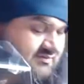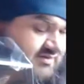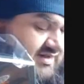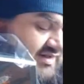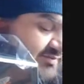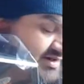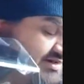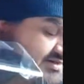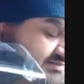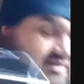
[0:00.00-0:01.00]

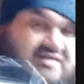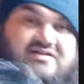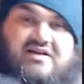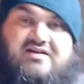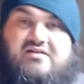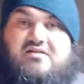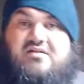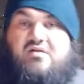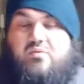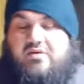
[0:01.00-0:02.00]
celebration because I
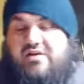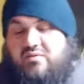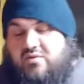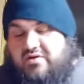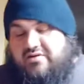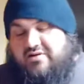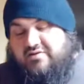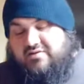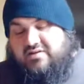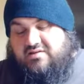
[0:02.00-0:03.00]
went into work
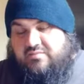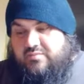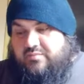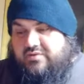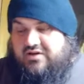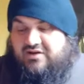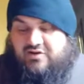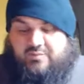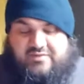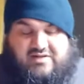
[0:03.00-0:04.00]
early, but I
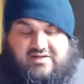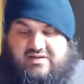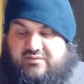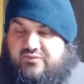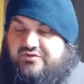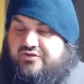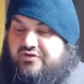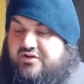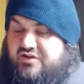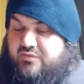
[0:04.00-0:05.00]
hope that it was
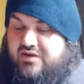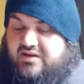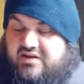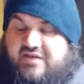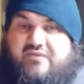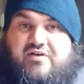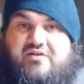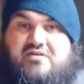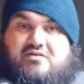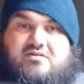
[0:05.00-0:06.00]
good and you had a fun.